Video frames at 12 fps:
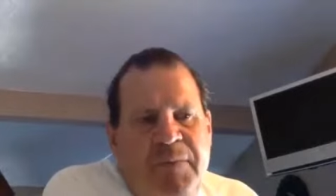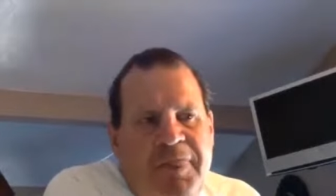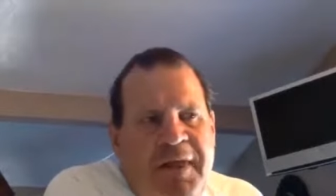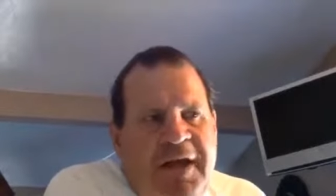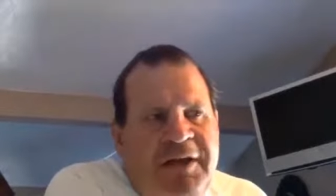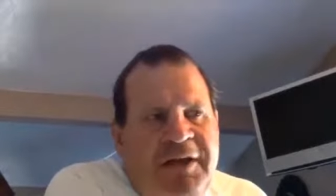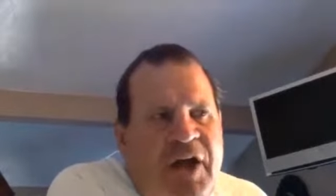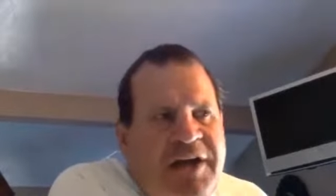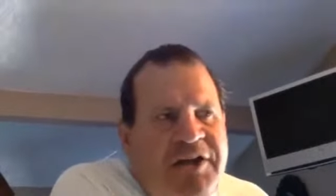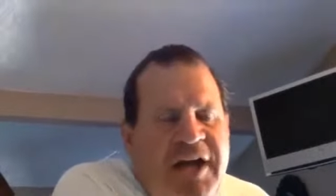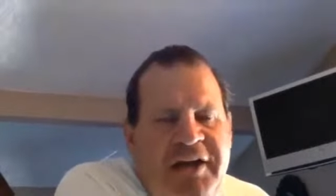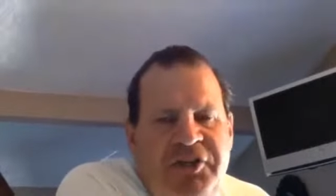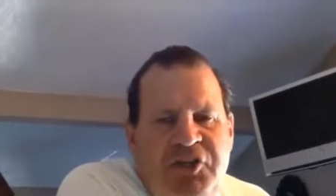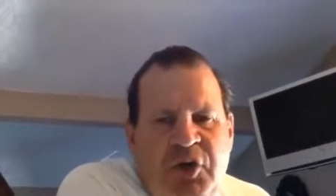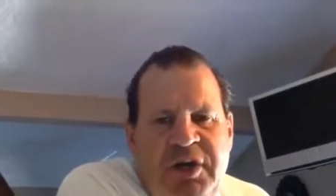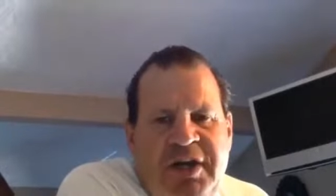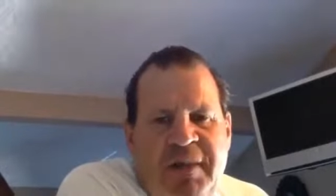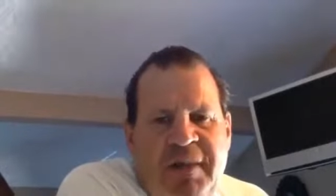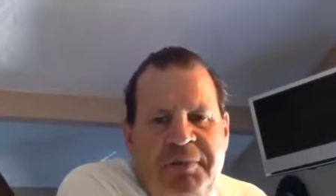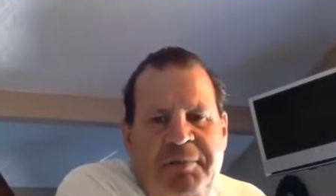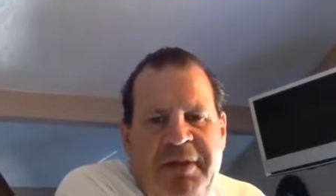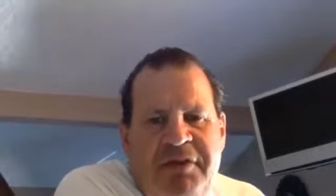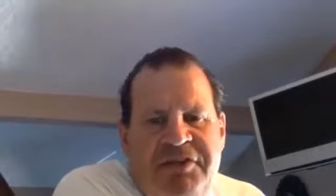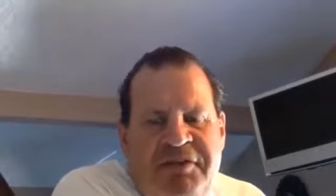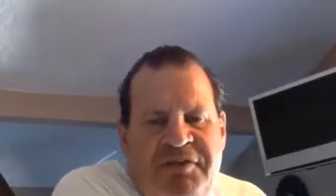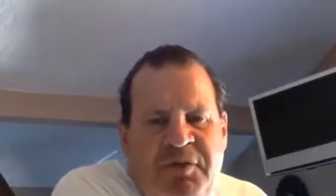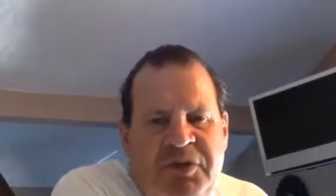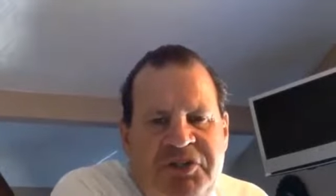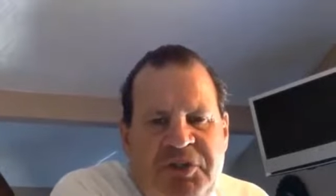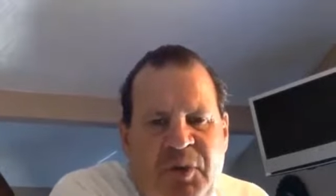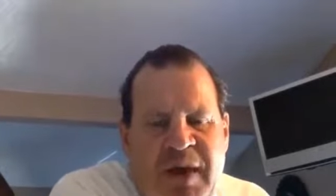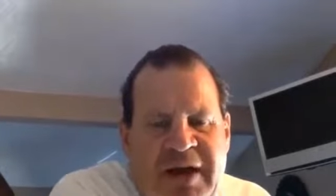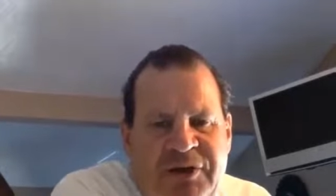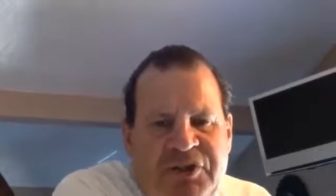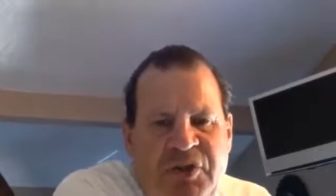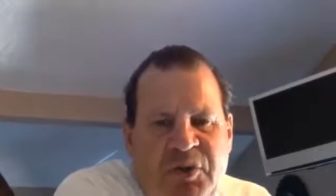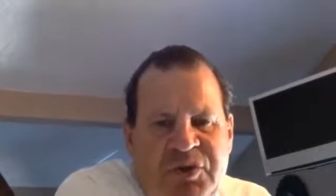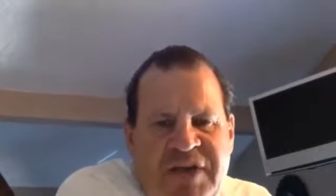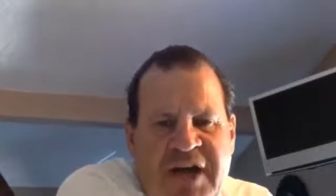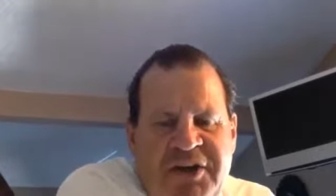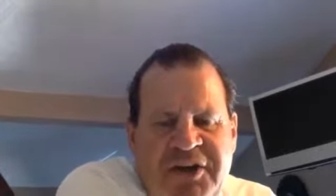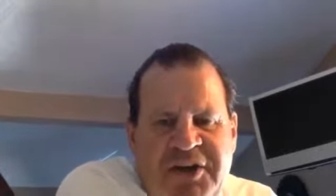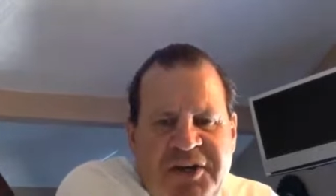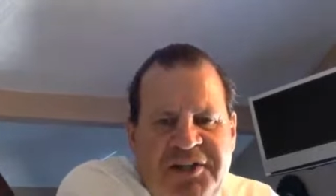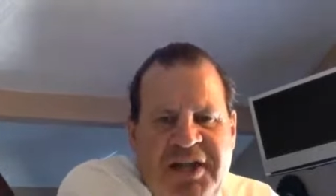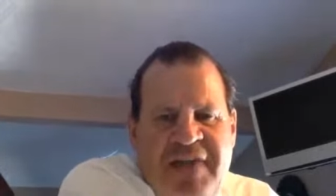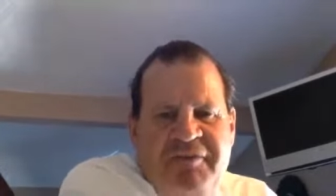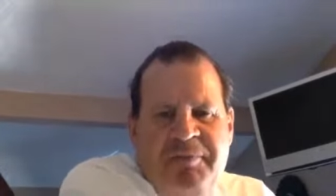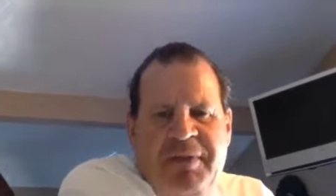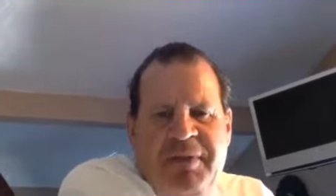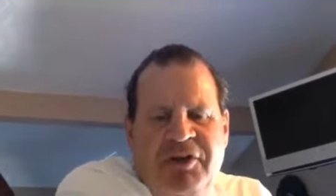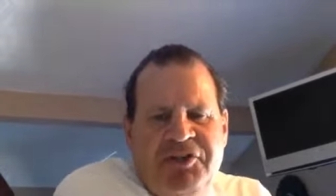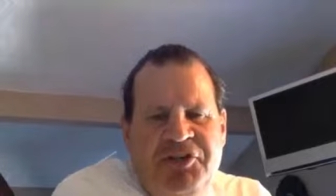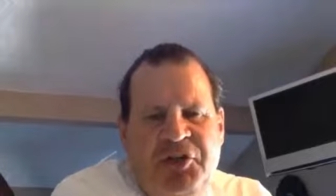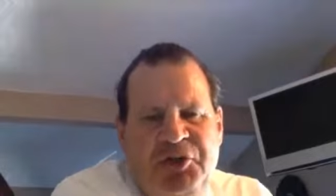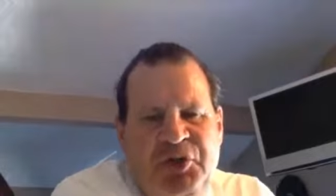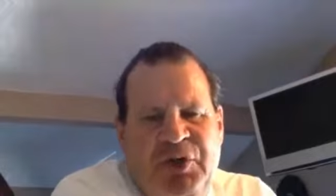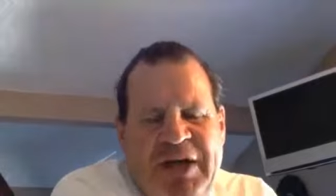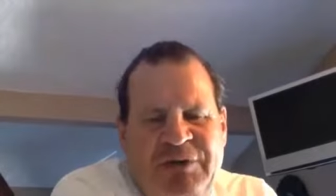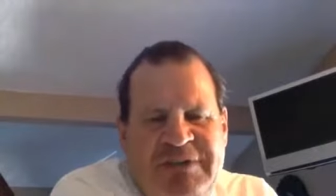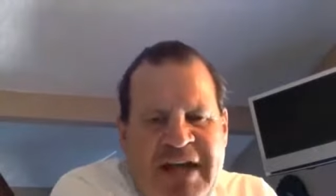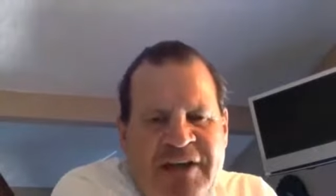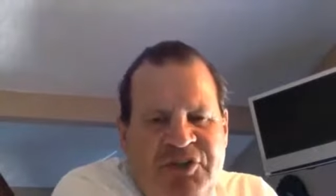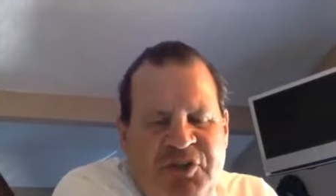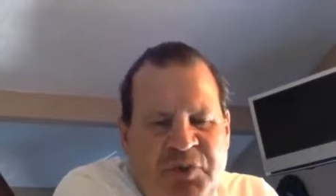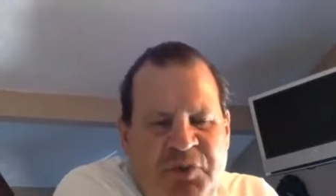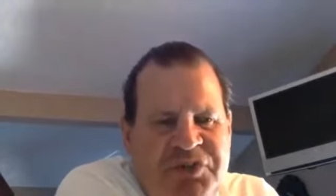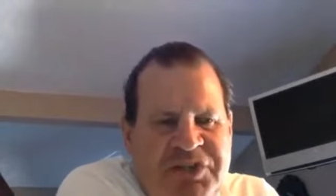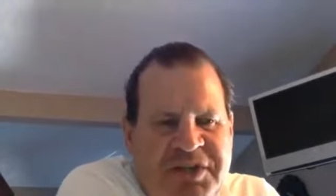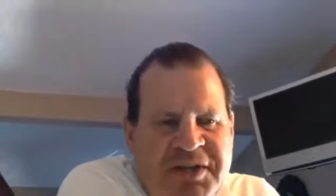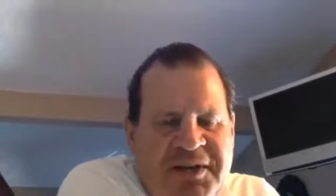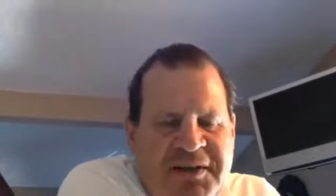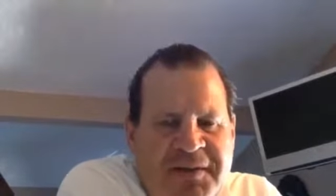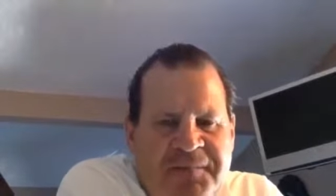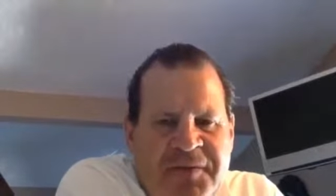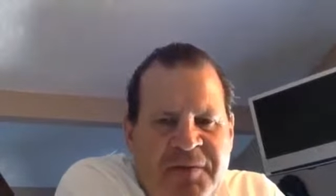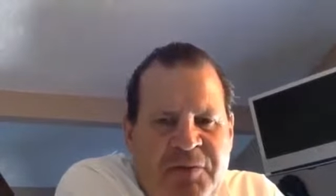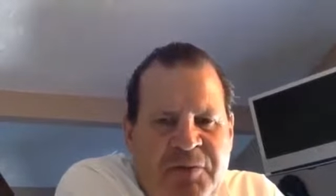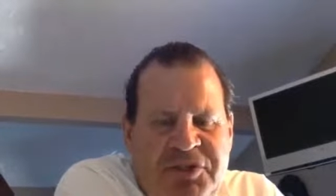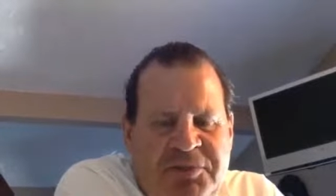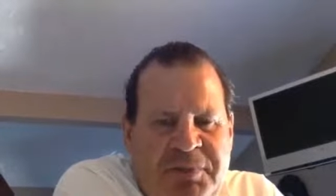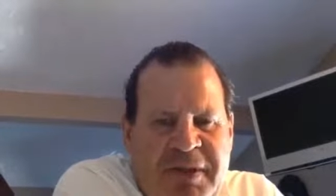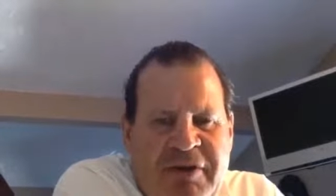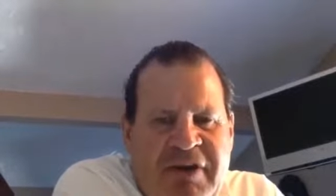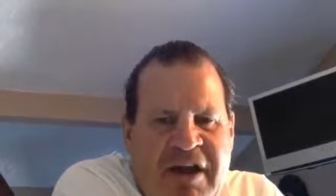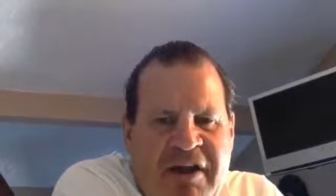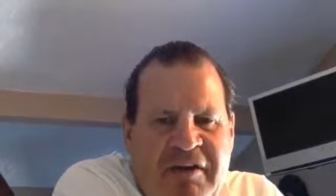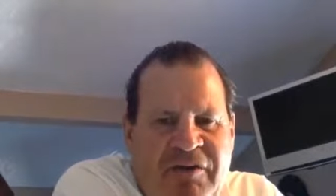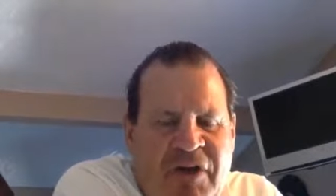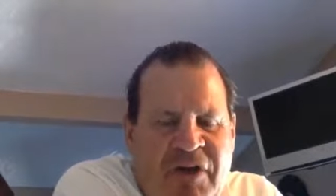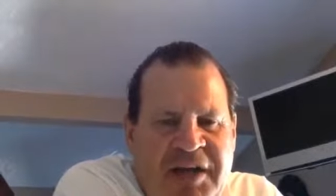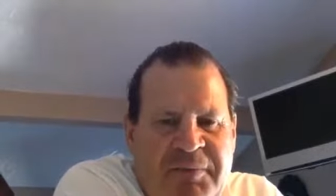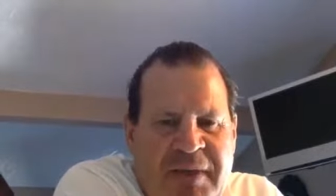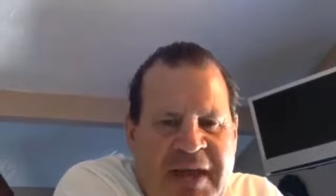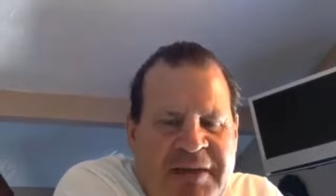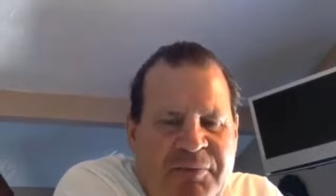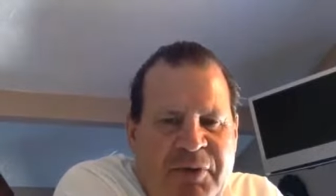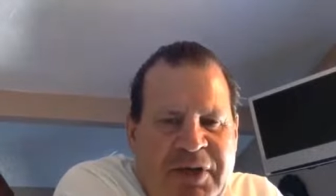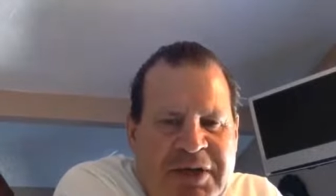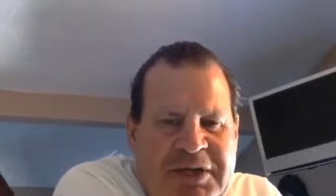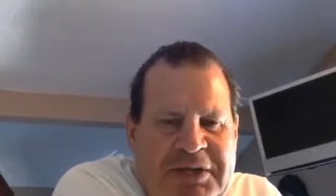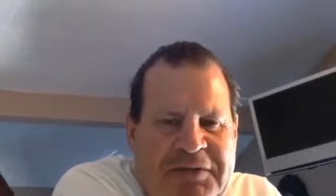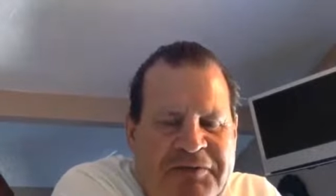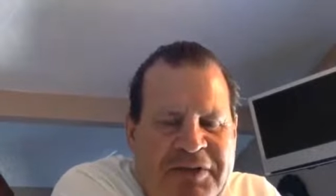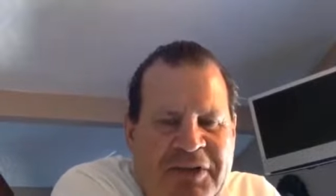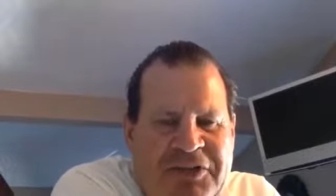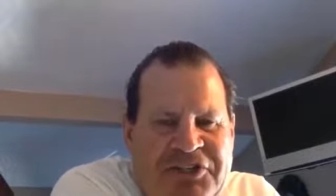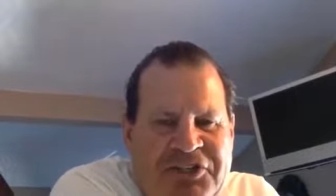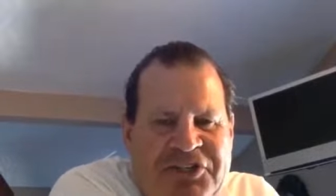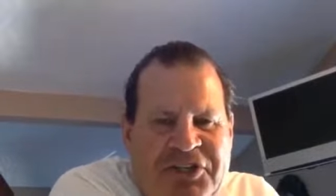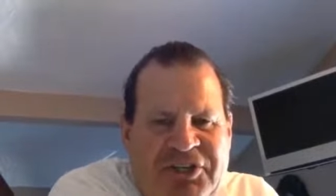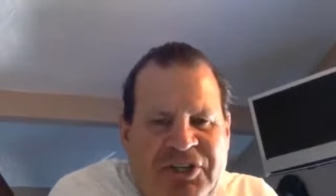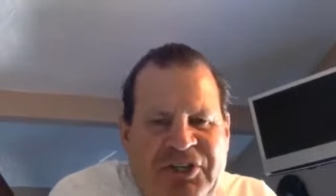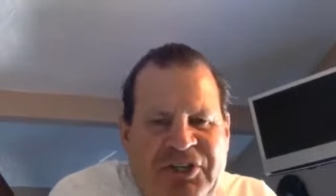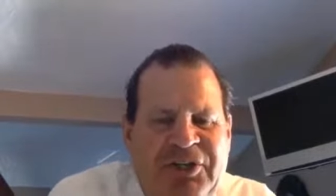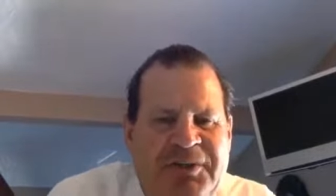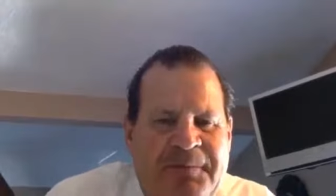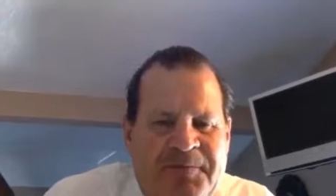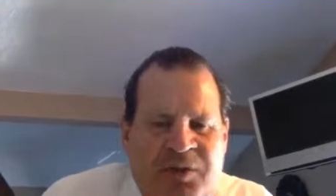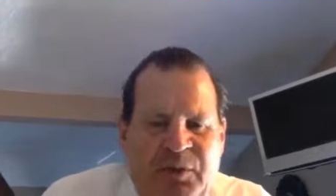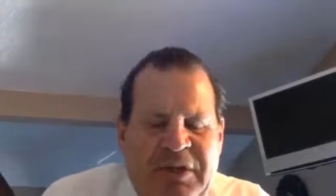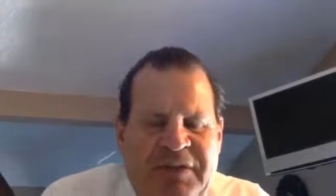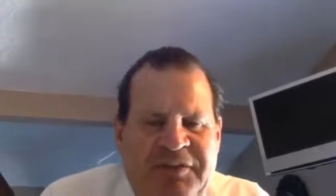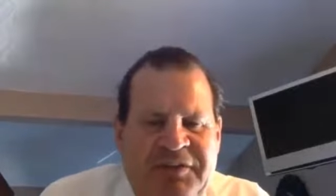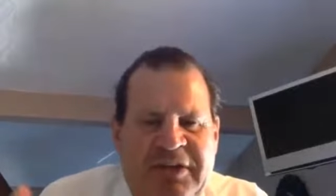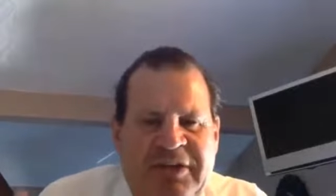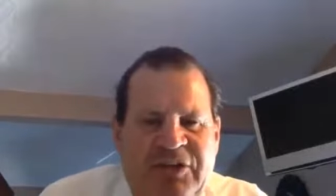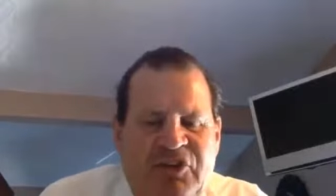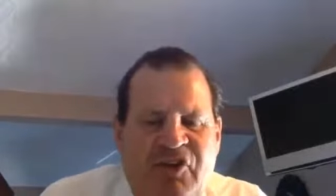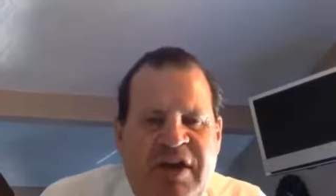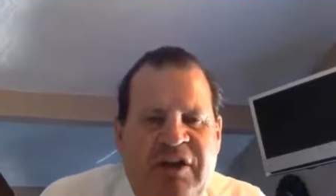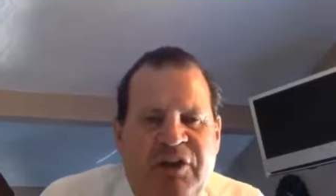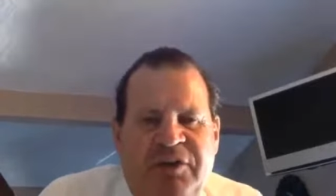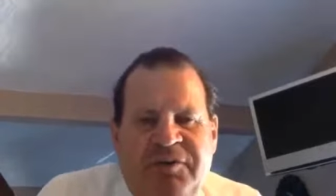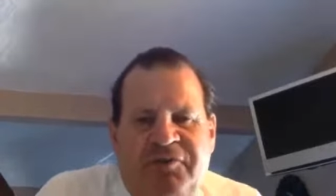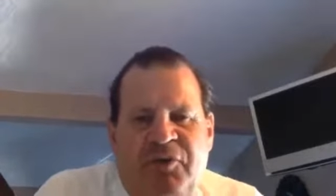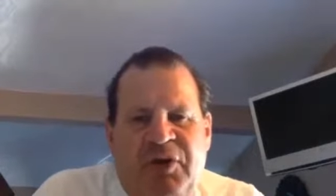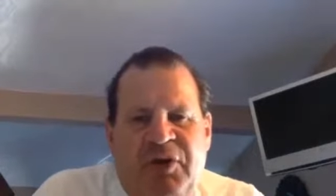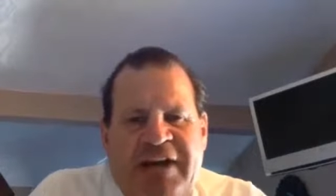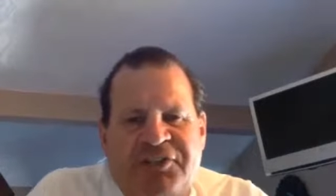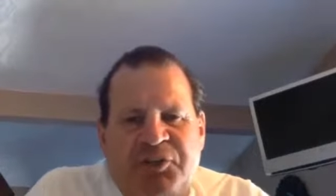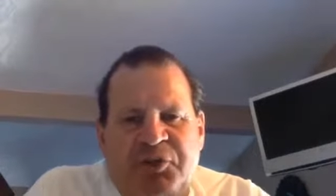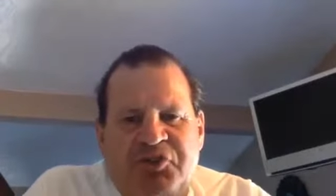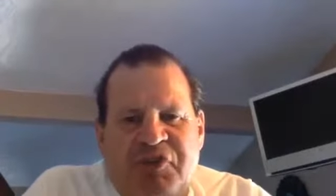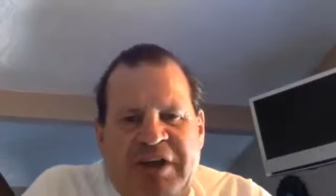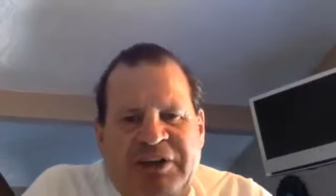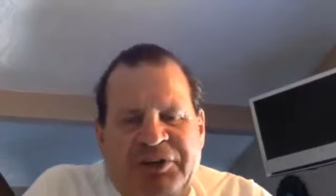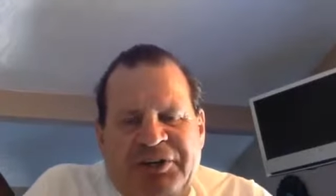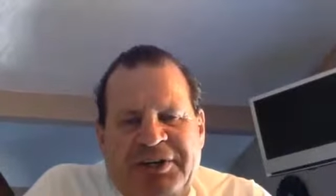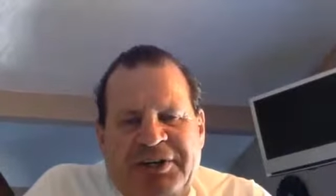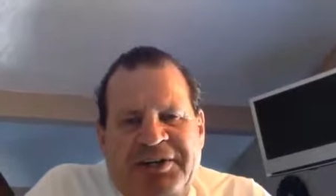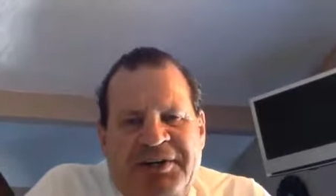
I enjoy a couple of beers every once in a while, so it was hard to have a beer because you couldn't go downtown. So we used to put some beer in our hockey bag and bring it into the village and sit in we lived in a little trailer, 4 guys to a trailer. Mm-hmm.